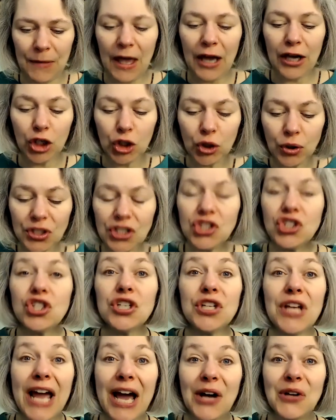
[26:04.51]
A
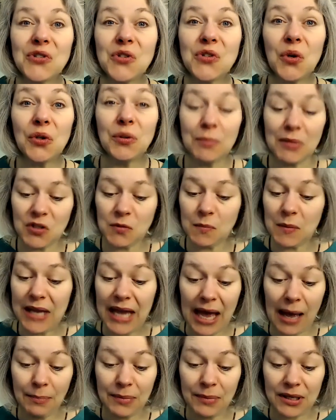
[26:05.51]
Christian household must be
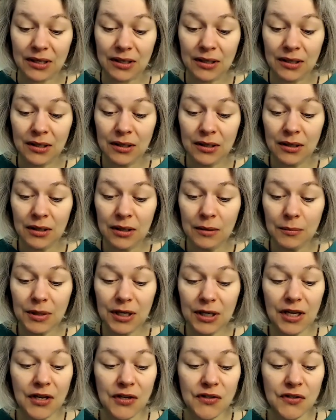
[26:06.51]
happy
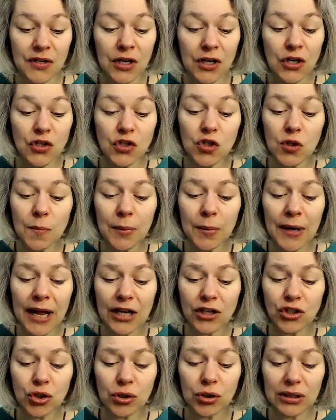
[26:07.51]
because
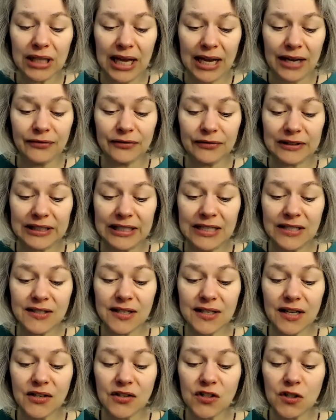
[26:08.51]
supernatural life leads
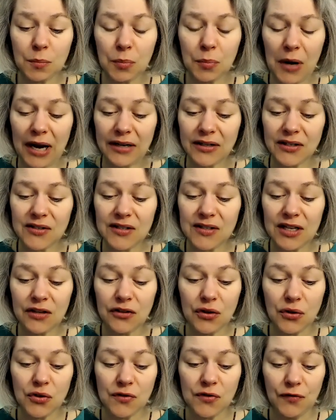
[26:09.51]
us to practicing
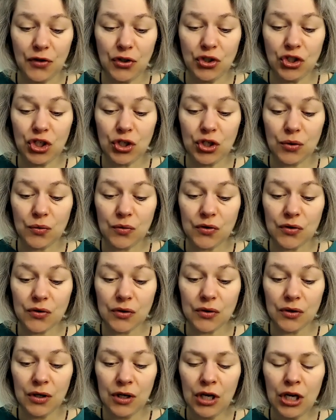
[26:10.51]
those virtues